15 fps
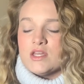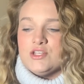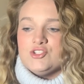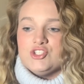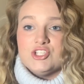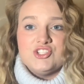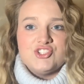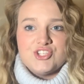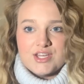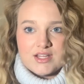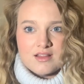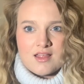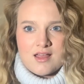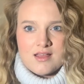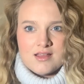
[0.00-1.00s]

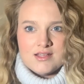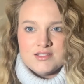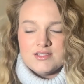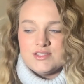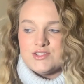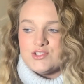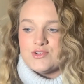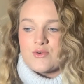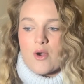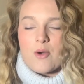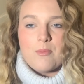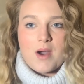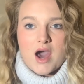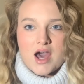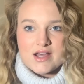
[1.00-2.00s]
chinchillas to
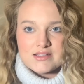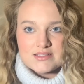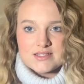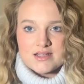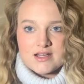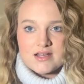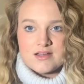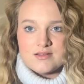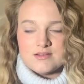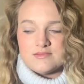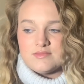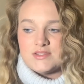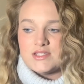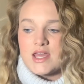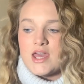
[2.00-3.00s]

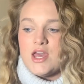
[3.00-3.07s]
opossums,